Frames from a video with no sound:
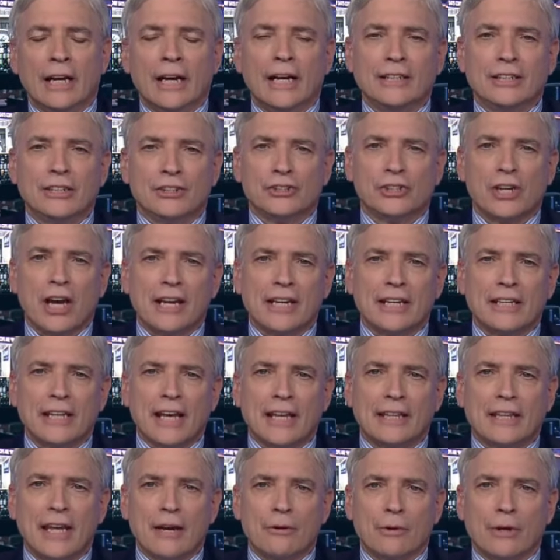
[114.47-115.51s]
and deciding
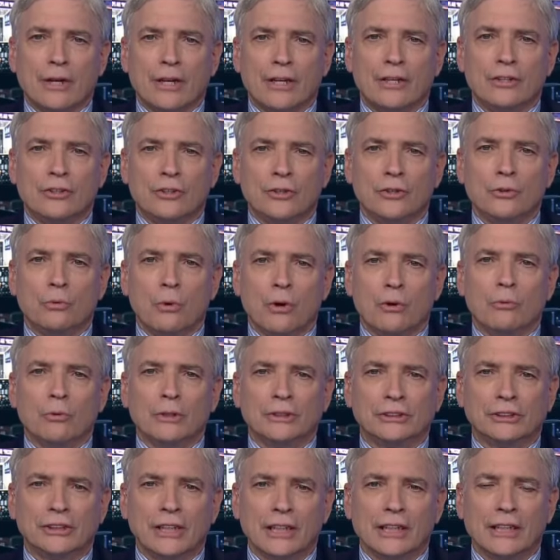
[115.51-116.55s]
that they were going to do what
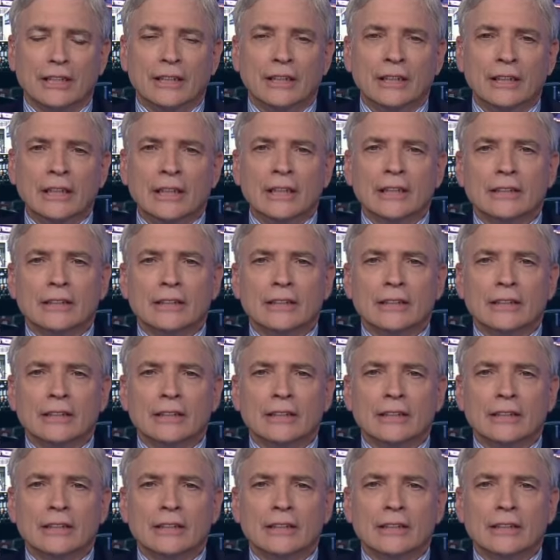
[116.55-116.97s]
was done.